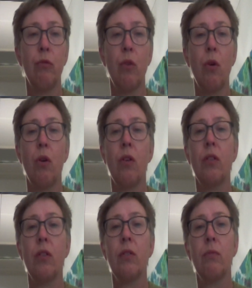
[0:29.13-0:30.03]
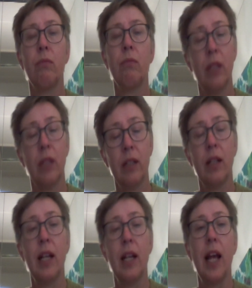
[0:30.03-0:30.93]
for
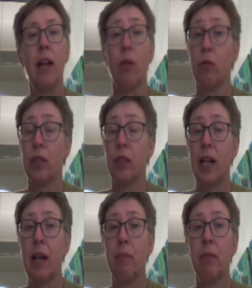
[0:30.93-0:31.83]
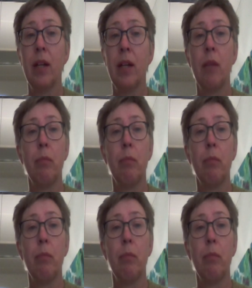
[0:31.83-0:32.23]
a long time.